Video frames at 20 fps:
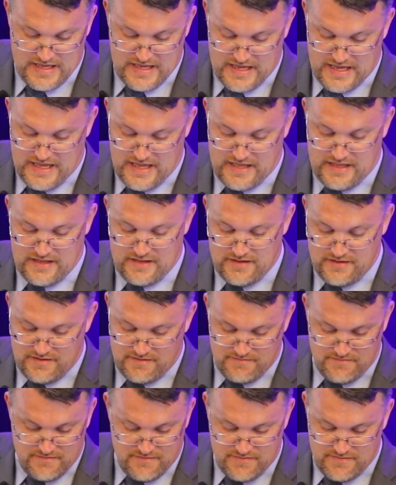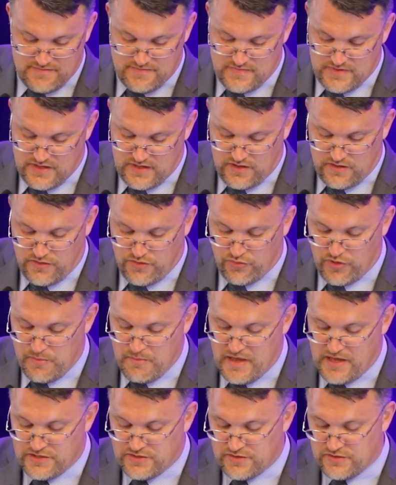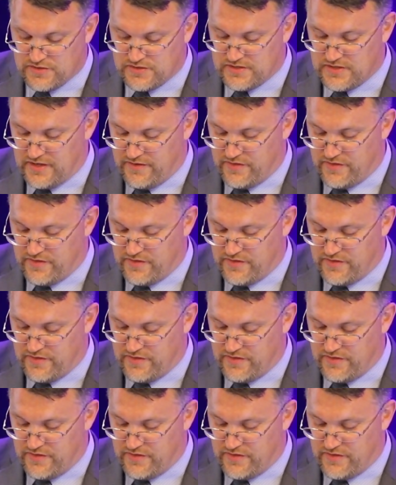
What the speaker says: 3 measures